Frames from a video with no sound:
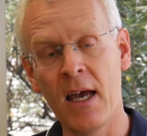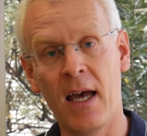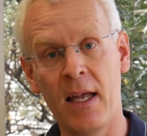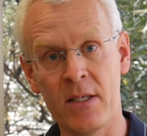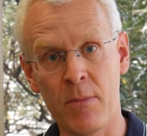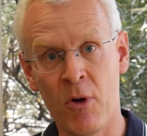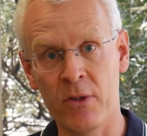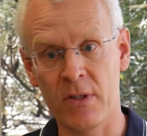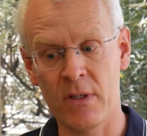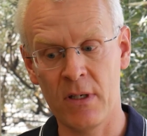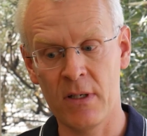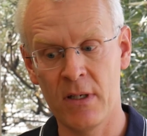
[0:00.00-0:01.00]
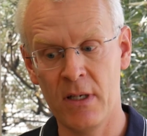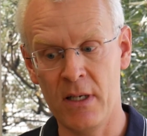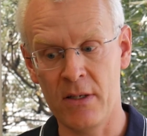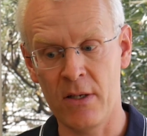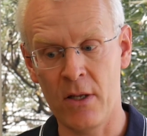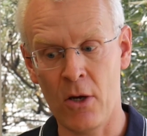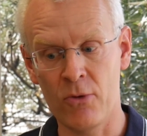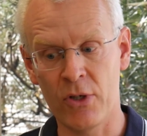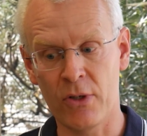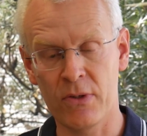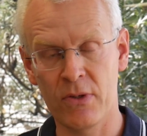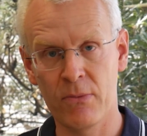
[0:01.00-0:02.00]
and deposited into the
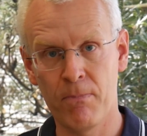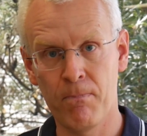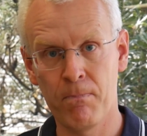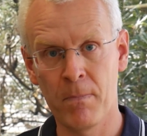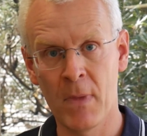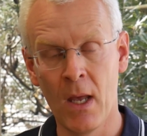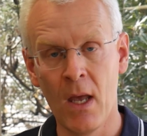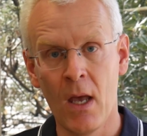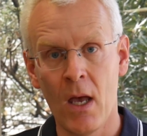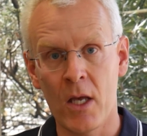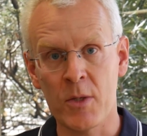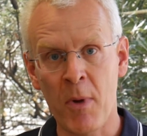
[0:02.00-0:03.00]
oceans. As